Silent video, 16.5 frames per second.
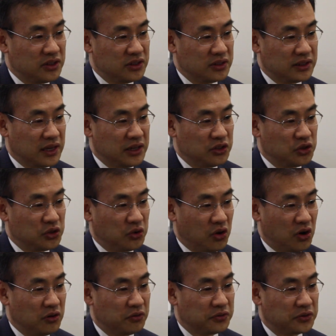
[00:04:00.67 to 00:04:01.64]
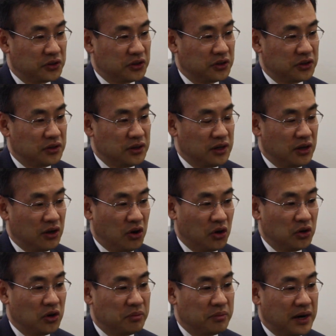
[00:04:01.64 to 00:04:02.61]
decided to offer
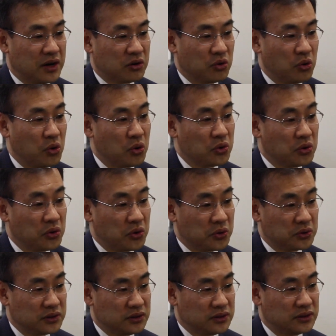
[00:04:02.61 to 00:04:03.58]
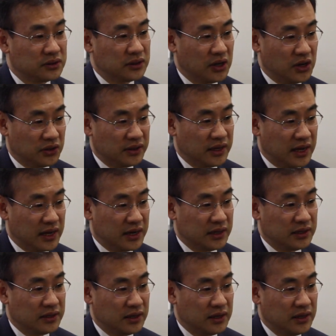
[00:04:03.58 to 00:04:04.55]
all of our core courses online.
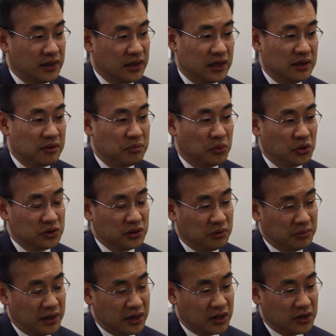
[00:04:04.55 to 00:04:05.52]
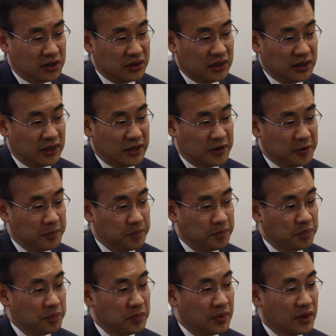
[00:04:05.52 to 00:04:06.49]
Most of our
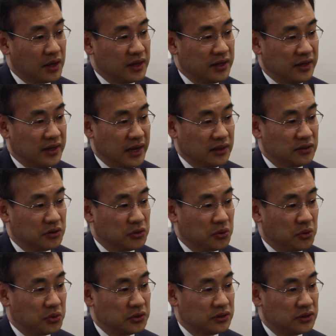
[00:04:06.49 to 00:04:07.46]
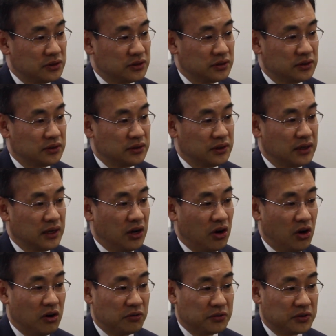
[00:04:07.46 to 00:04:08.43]
elective courses
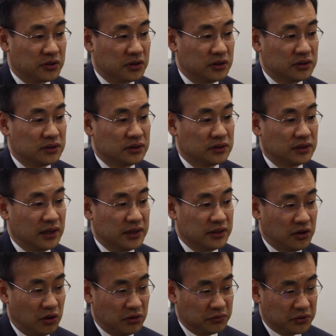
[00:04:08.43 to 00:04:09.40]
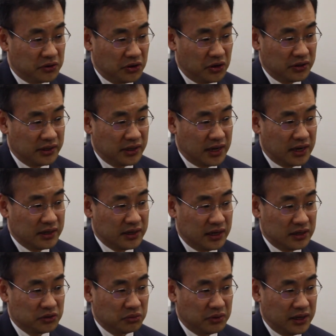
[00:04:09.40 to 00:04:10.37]
can offer online
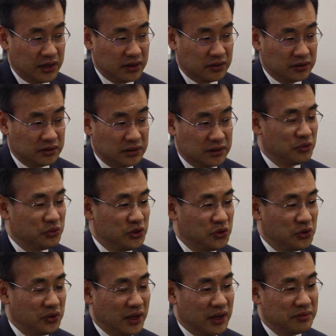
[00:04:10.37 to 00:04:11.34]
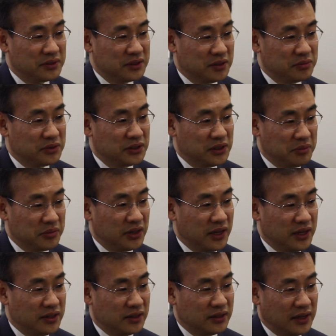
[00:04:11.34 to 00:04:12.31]
as well. We do have some
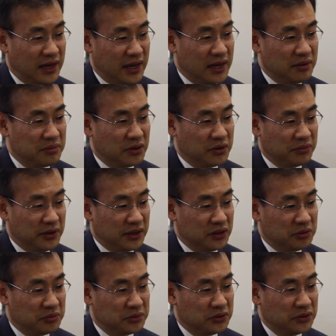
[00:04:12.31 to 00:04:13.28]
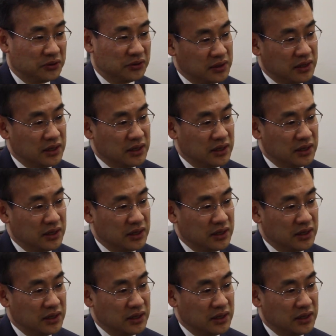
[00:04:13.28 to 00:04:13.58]
simulated lab available,